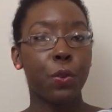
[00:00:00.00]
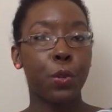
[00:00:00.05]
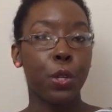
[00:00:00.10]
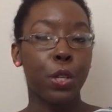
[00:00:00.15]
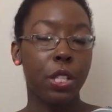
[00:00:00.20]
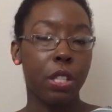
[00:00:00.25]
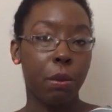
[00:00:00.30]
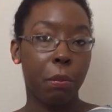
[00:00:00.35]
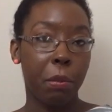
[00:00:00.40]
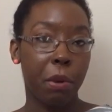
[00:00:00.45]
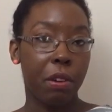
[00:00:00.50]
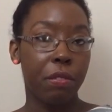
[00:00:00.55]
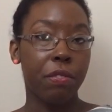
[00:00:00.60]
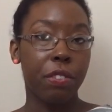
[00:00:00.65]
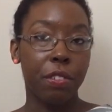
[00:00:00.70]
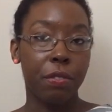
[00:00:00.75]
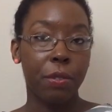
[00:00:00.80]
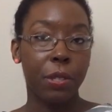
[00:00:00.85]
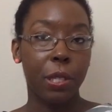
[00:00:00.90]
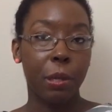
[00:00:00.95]
for the
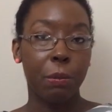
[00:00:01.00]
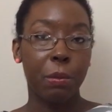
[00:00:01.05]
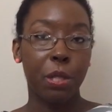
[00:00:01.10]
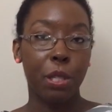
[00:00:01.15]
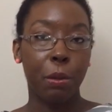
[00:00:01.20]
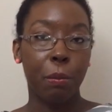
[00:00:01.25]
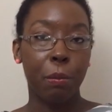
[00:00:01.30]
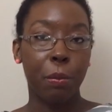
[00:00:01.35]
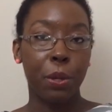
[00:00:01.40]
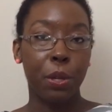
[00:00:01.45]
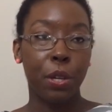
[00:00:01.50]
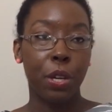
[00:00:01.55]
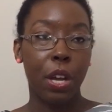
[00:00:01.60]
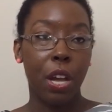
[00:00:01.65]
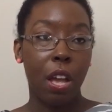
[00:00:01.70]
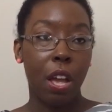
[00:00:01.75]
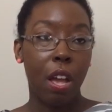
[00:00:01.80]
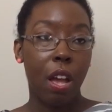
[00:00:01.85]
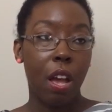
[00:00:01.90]
month of September.